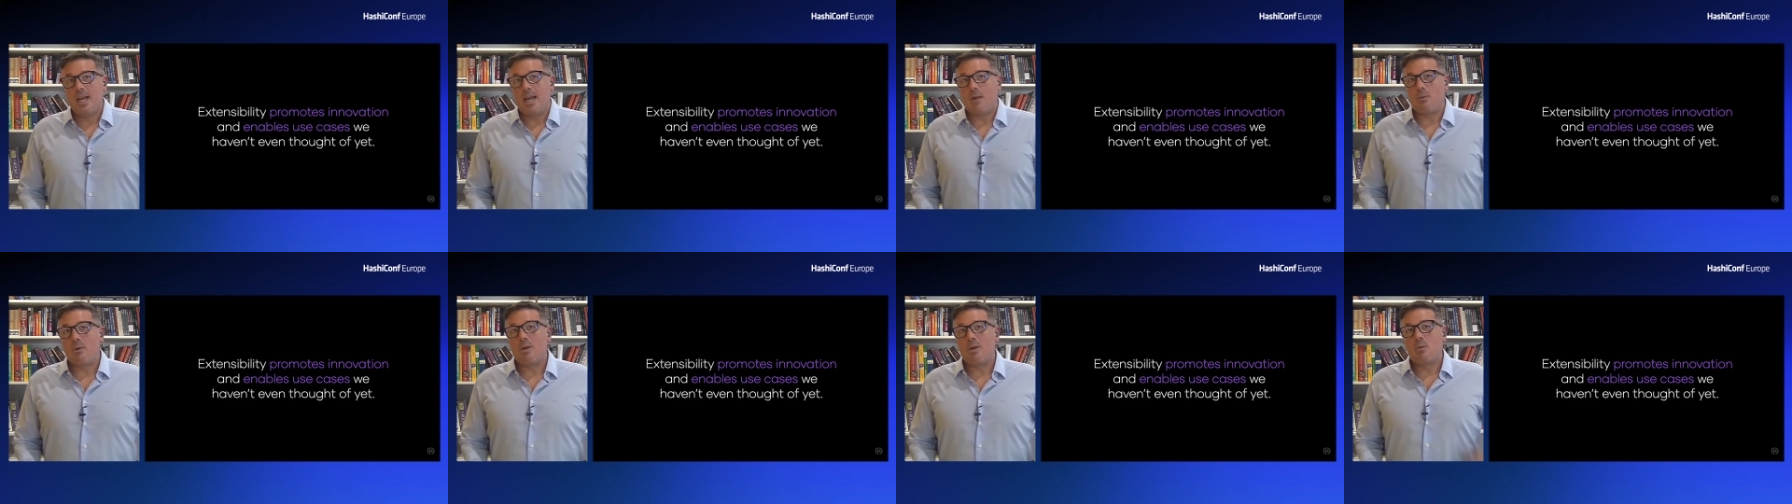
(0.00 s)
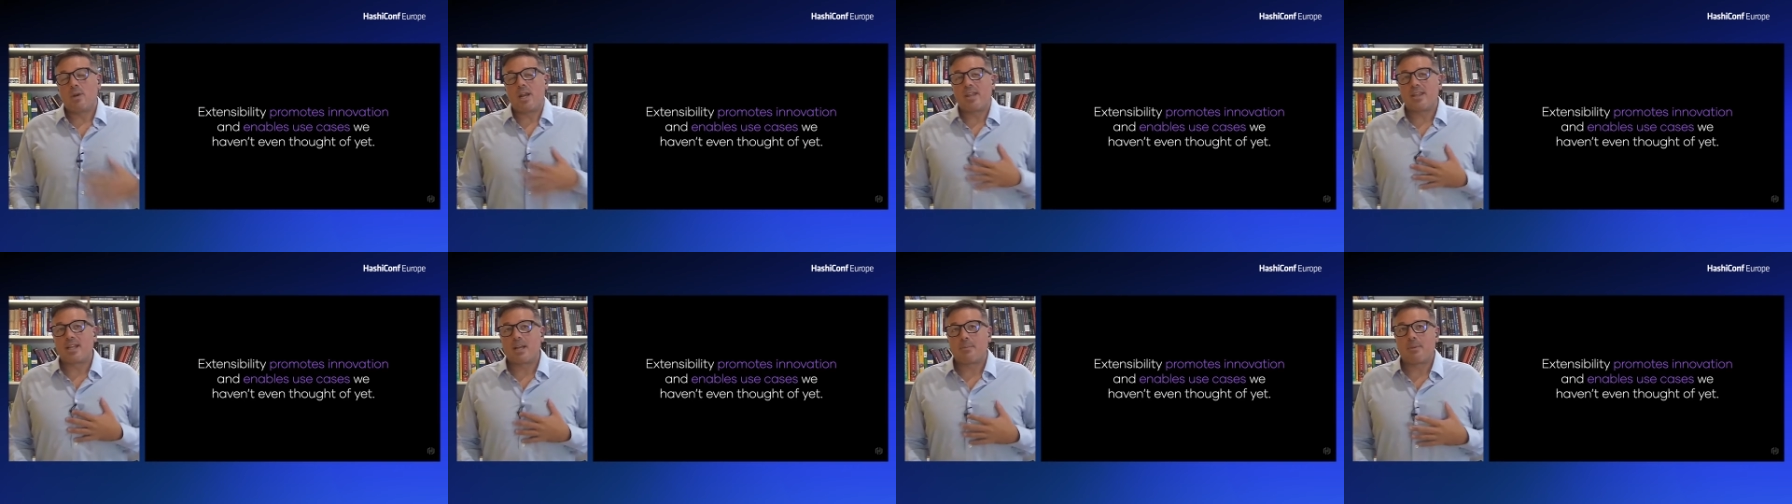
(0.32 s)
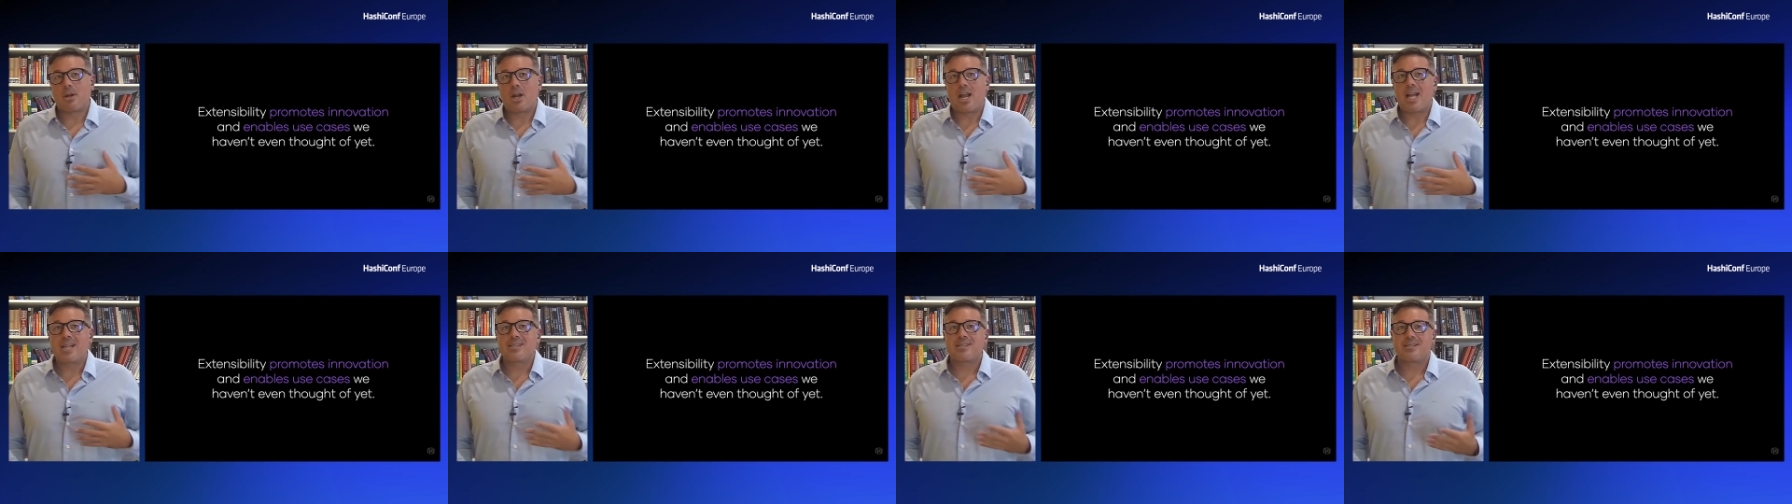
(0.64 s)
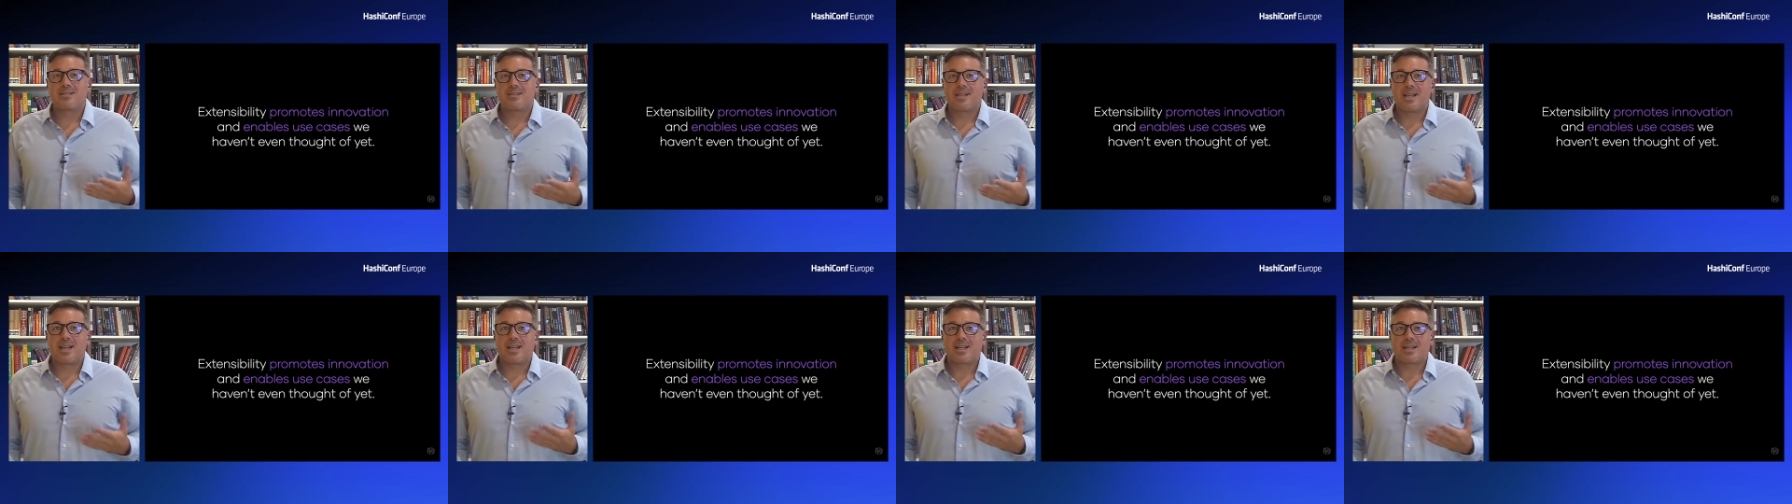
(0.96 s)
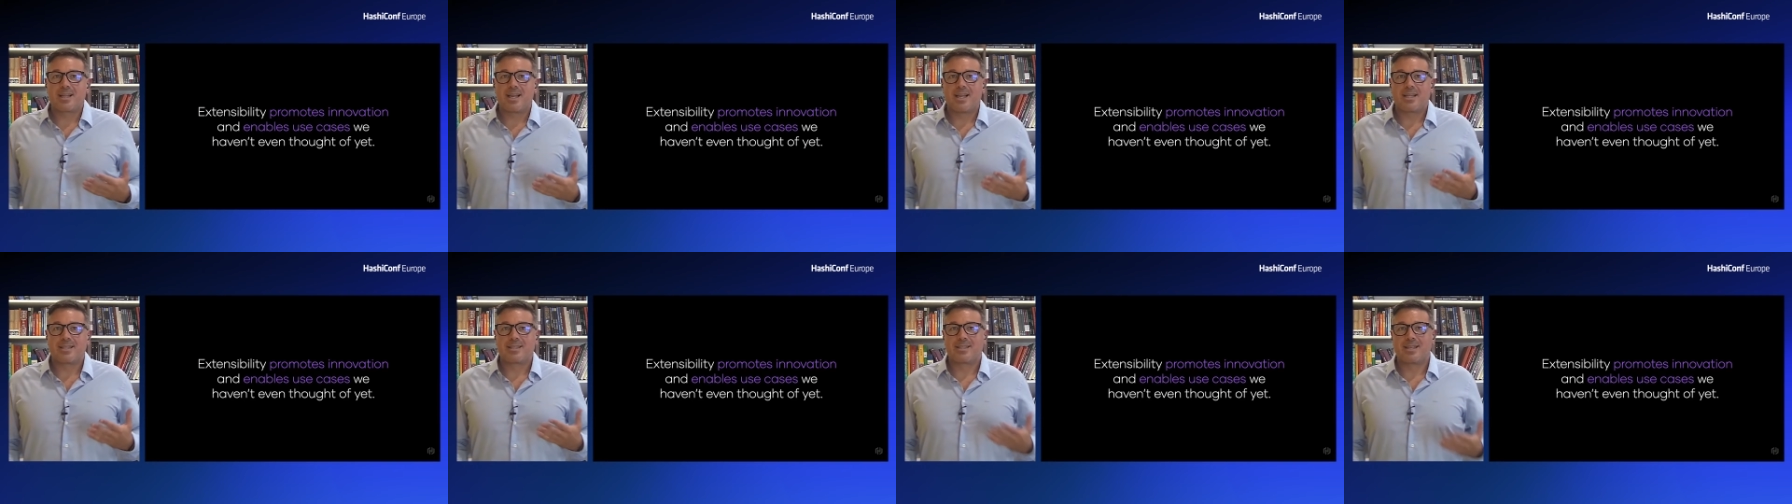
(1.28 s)
And really, when I think about ex-
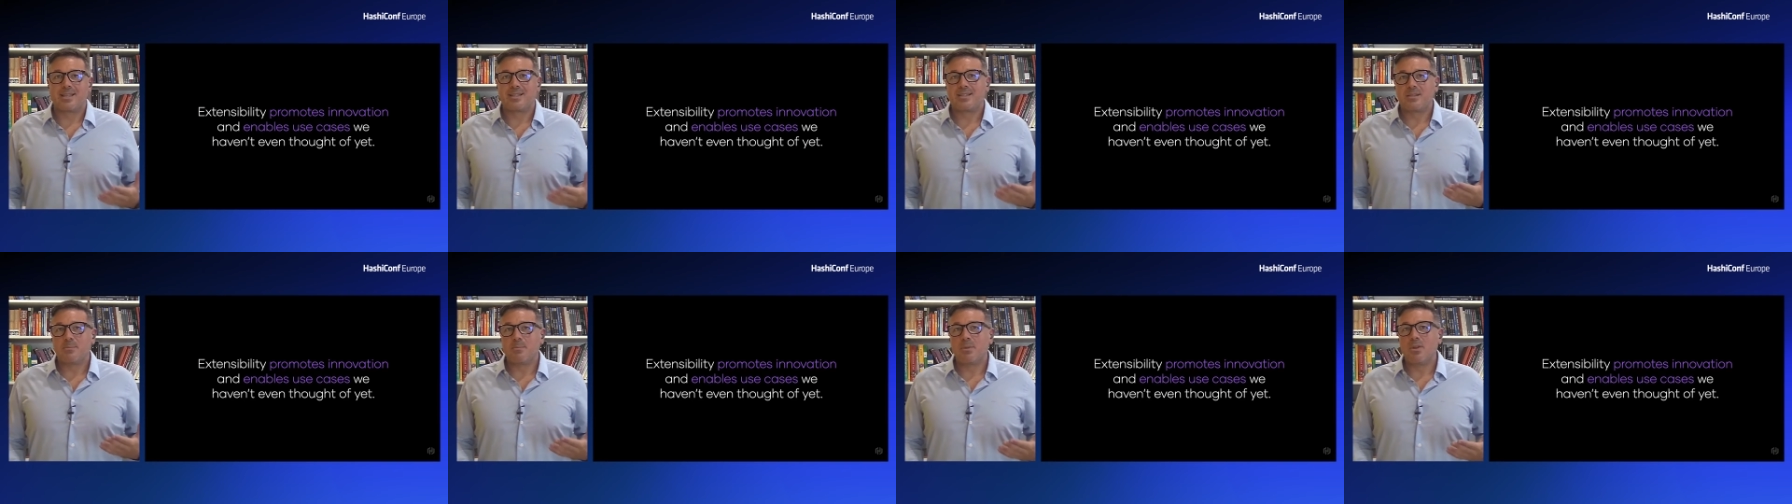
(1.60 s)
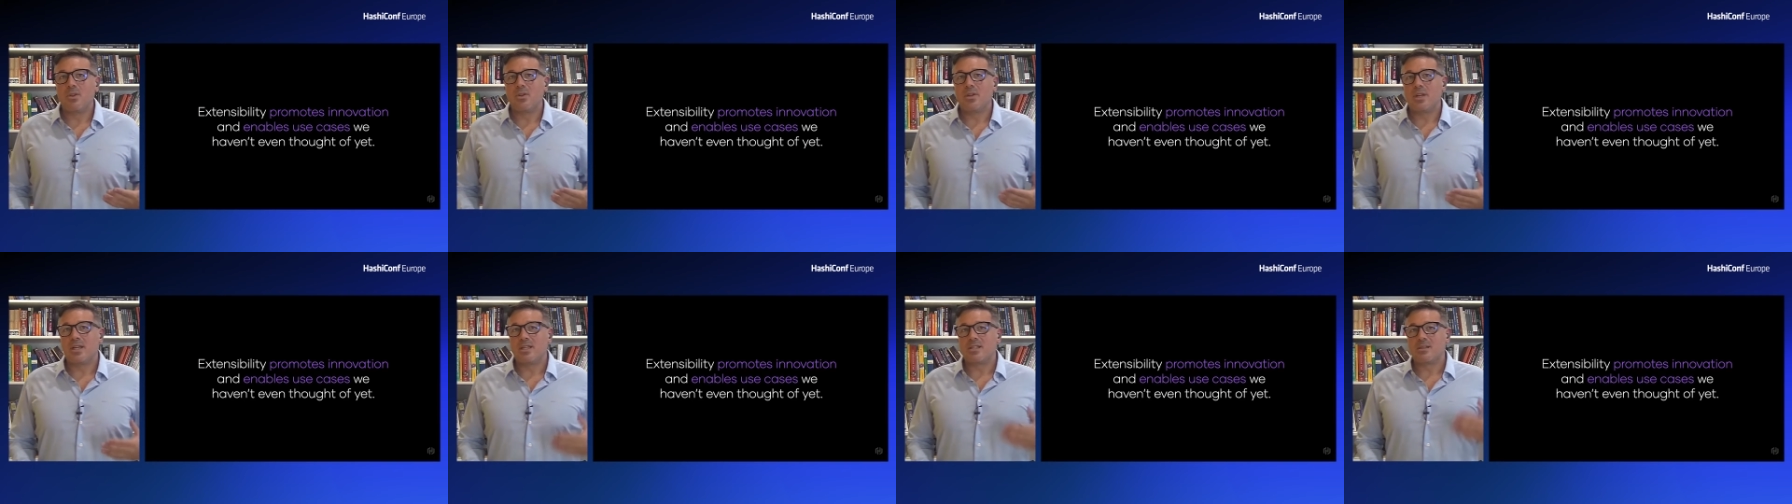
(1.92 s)
extensibility,